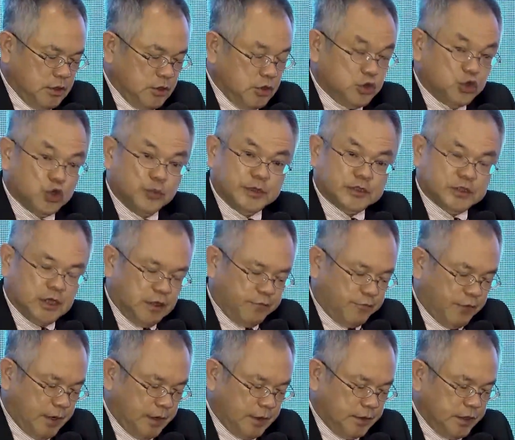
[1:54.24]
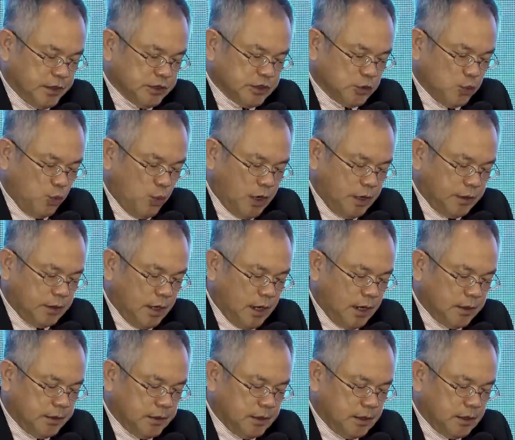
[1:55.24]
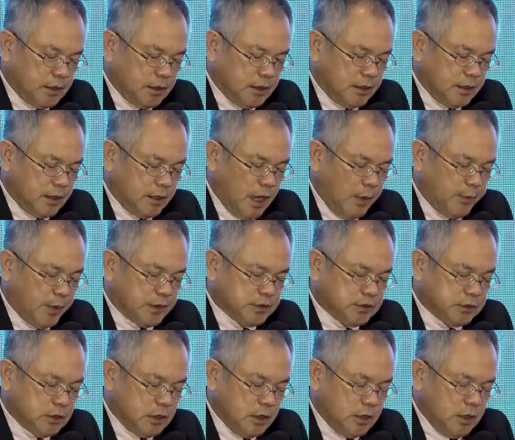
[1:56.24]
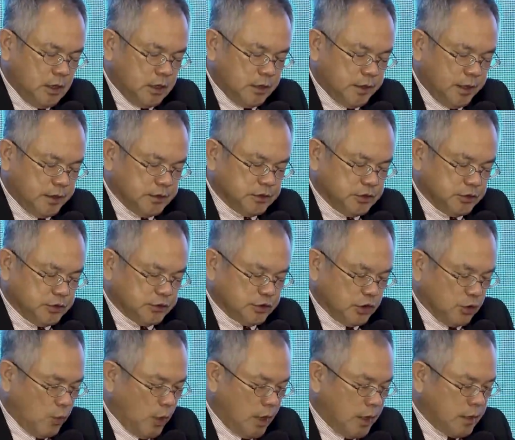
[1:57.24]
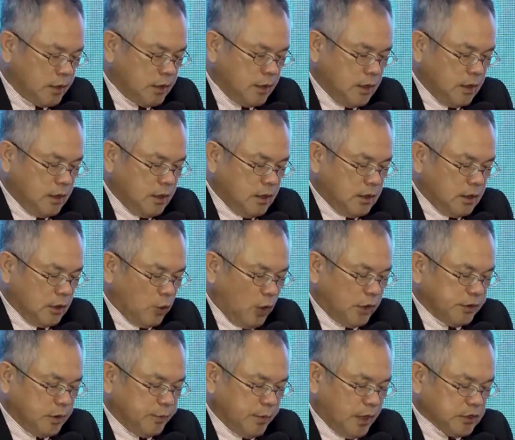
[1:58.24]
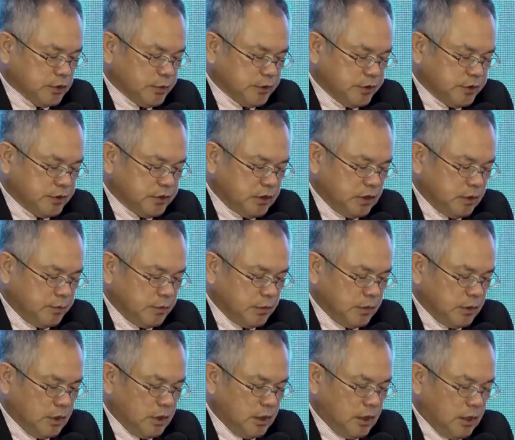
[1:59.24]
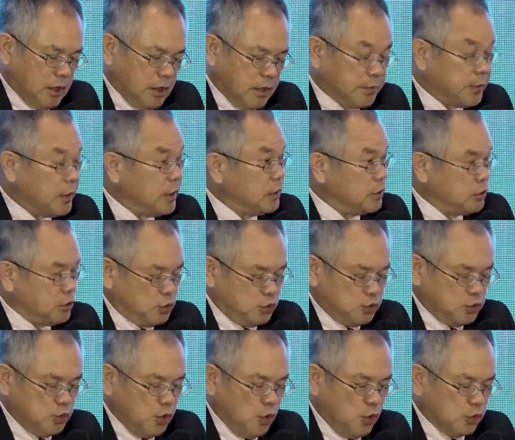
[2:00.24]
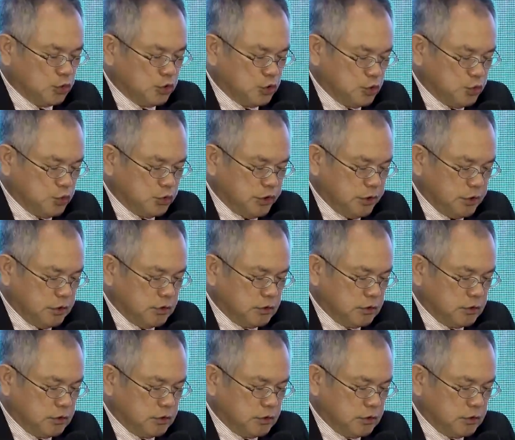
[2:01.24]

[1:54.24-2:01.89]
to be certified nationwide under MS 9001, the quality management system in 2002 till